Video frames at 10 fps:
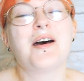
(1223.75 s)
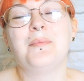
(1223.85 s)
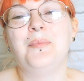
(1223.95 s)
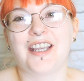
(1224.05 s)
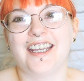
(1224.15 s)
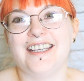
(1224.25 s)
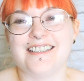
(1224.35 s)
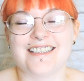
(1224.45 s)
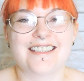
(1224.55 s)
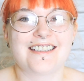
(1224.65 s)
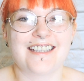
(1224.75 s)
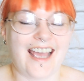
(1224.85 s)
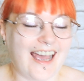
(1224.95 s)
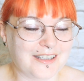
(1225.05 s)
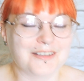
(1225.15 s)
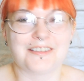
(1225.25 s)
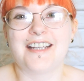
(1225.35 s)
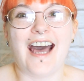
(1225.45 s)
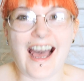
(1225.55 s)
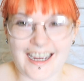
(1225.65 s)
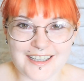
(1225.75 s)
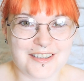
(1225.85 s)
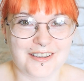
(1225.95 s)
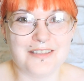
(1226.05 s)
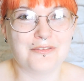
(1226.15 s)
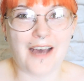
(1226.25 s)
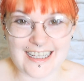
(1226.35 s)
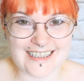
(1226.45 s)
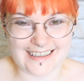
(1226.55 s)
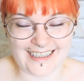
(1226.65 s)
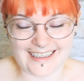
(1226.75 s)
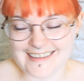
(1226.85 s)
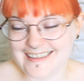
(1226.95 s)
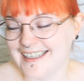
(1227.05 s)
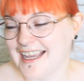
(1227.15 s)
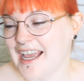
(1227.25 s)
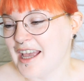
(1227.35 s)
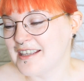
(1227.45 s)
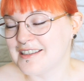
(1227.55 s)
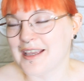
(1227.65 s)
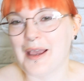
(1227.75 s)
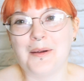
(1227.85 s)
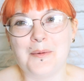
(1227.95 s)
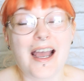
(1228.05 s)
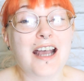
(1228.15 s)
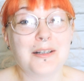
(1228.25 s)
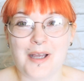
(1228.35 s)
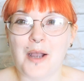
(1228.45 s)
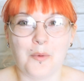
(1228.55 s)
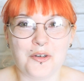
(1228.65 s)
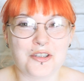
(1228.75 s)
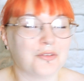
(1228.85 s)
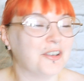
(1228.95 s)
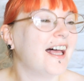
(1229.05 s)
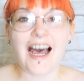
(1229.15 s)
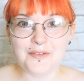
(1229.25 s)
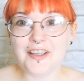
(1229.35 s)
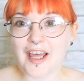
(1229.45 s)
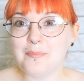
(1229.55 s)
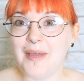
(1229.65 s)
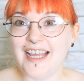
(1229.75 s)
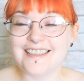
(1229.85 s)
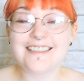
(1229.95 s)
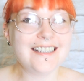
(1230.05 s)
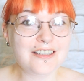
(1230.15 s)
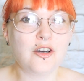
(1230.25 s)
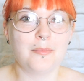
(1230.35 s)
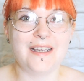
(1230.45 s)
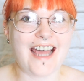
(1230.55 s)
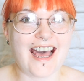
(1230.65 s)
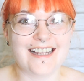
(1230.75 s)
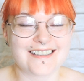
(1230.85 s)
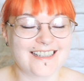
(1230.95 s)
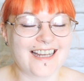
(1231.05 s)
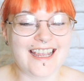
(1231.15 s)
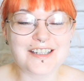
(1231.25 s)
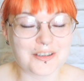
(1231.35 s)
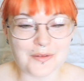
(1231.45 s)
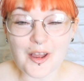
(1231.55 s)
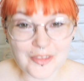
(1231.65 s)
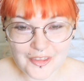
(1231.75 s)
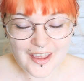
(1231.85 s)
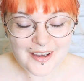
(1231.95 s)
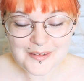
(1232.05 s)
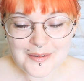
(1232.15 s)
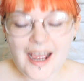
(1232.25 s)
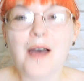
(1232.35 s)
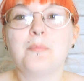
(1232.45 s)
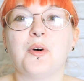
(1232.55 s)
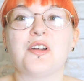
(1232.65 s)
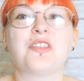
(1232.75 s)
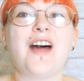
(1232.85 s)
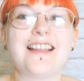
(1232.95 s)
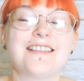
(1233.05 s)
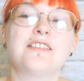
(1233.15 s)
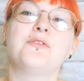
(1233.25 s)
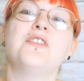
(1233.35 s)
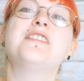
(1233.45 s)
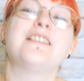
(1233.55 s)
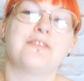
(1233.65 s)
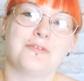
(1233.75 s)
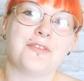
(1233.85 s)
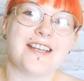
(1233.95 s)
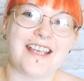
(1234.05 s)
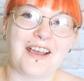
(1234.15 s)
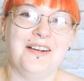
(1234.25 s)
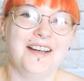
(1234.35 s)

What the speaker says: because I couldn't actually fasten it. So wonderful. Having that pin did come in handy later on though, but that is for a different video.